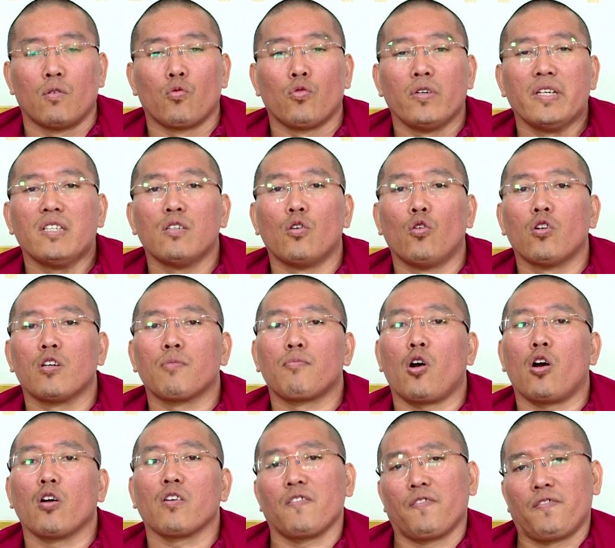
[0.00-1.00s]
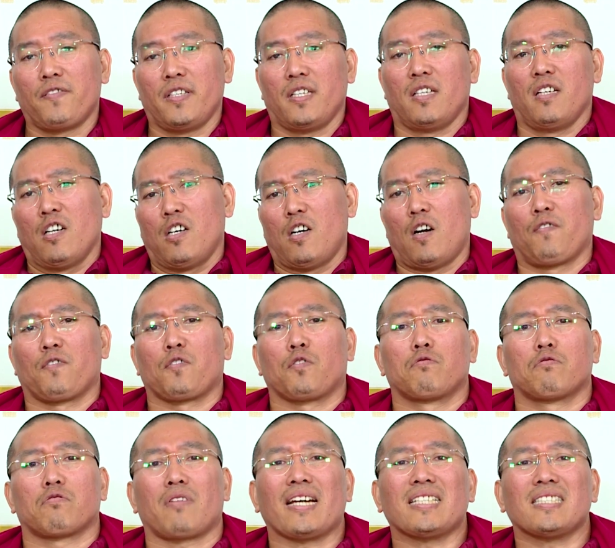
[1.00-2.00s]
Read autobiography of
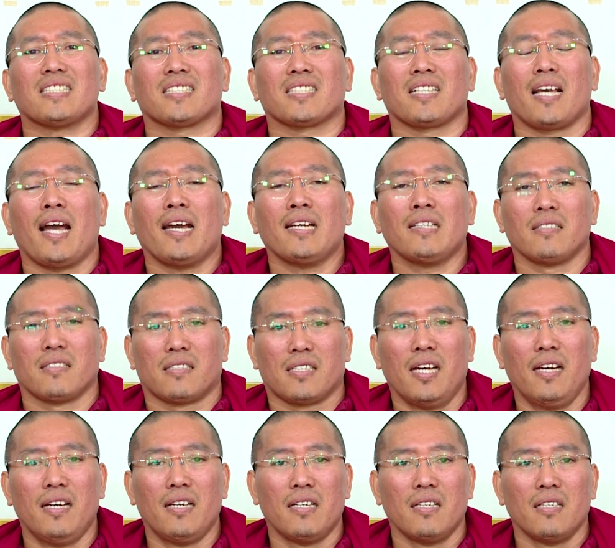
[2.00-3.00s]
great saints,